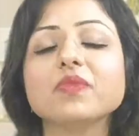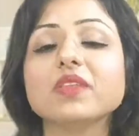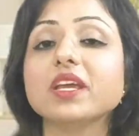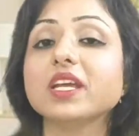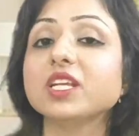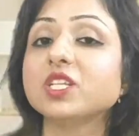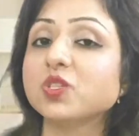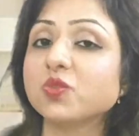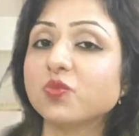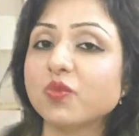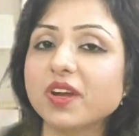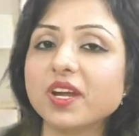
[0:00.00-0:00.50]

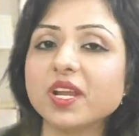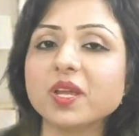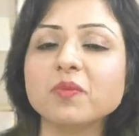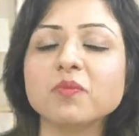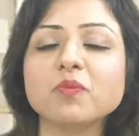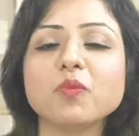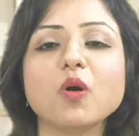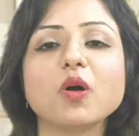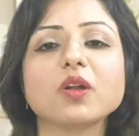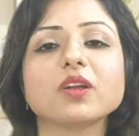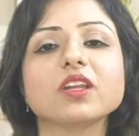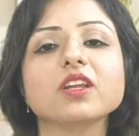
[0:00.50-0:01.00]
It's very
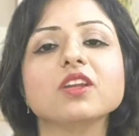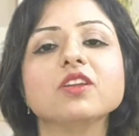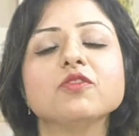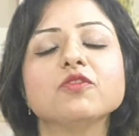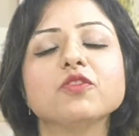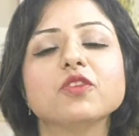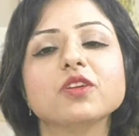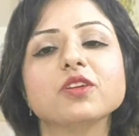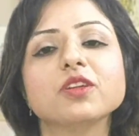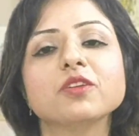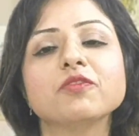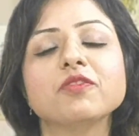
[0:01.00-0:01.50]
important
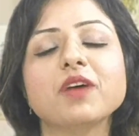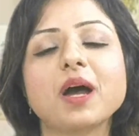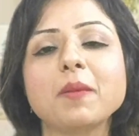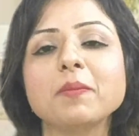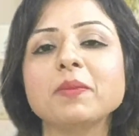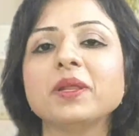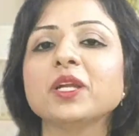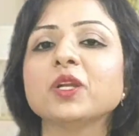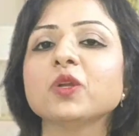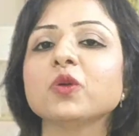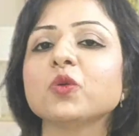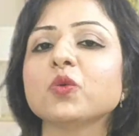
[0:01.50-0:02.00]
for the
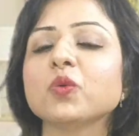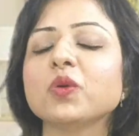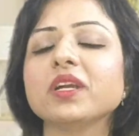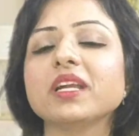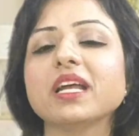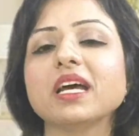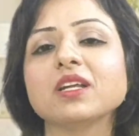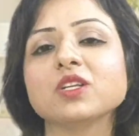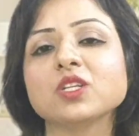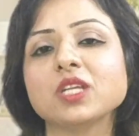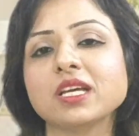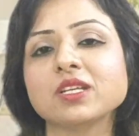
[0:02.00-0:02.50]
family to do it
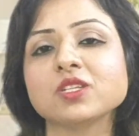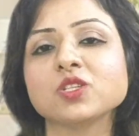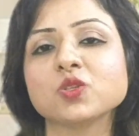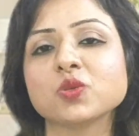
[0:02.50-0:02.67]
uh,